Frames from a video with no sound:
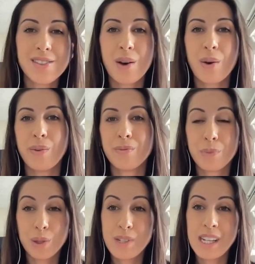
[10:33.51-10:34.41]
So
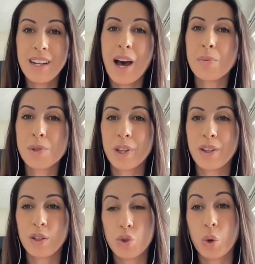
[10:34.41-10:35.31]
protein helps
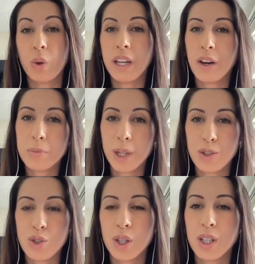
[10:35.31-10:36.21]
with controlling our
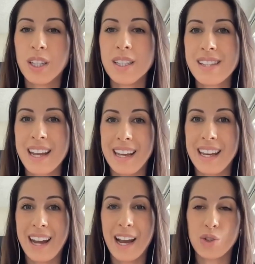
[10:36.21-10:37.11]
blood sugars, and it
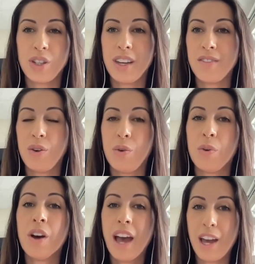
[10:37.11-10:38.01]
can actually give
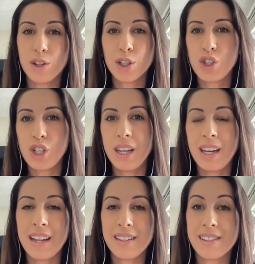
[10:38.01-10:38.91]
you
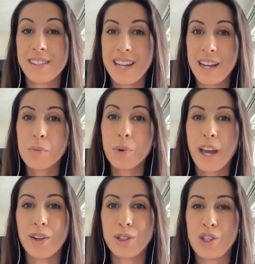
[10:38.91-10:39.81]
energy and sustainable
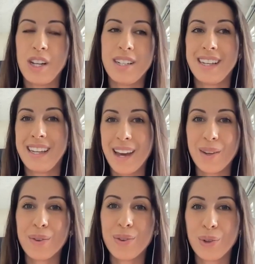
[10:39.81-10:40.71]
energy to
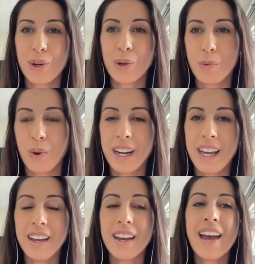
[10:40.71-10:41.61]
get you through your
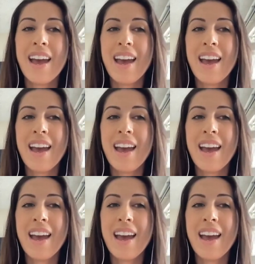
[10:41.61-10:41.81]
morning.